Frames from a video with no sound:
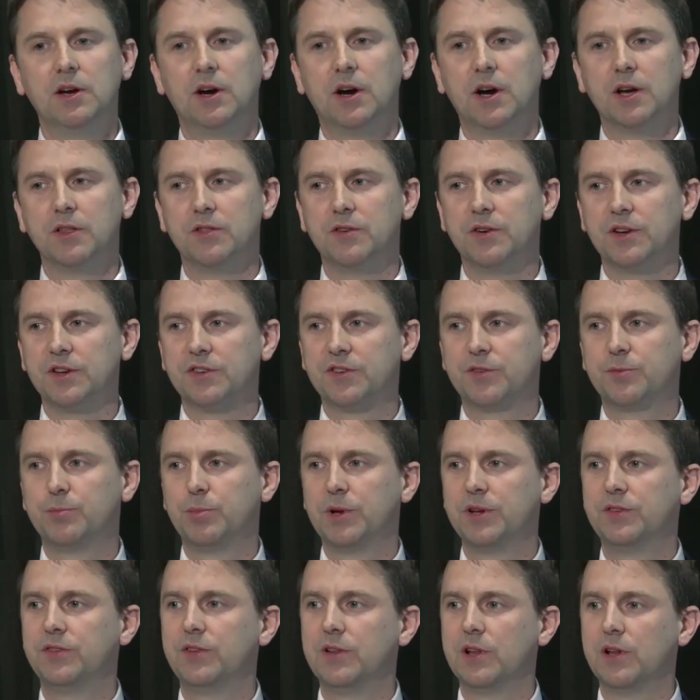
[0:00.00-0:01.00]
either
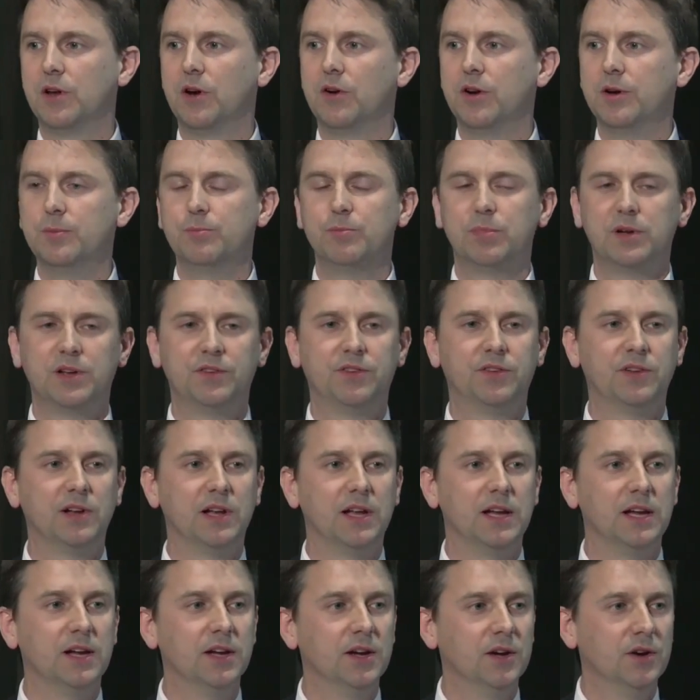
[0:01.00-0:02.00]
explicitly or
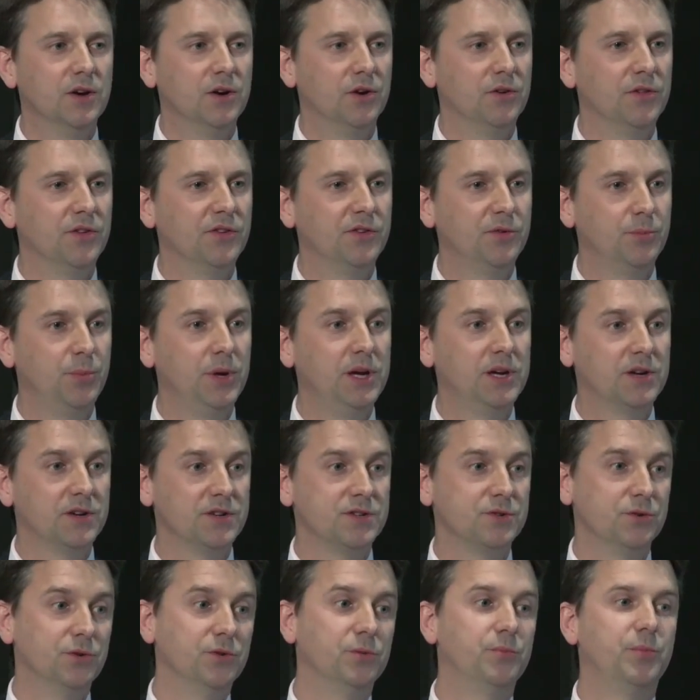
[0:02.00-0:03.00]
implicitly, on the
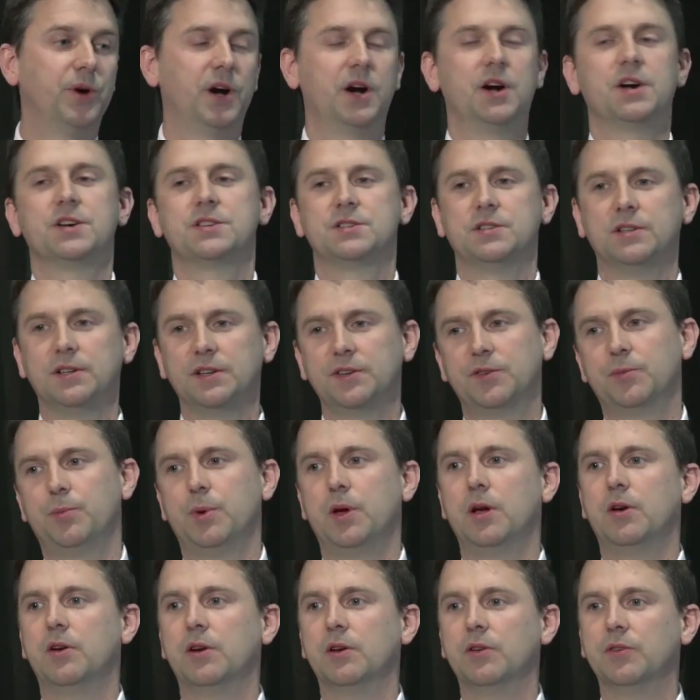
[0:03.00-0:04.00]
speaker's own personal
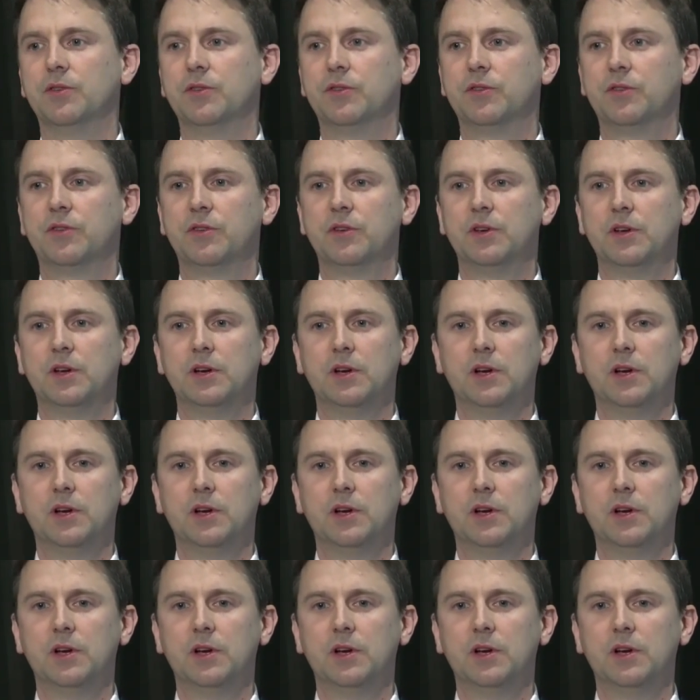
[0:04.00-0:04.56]
experience,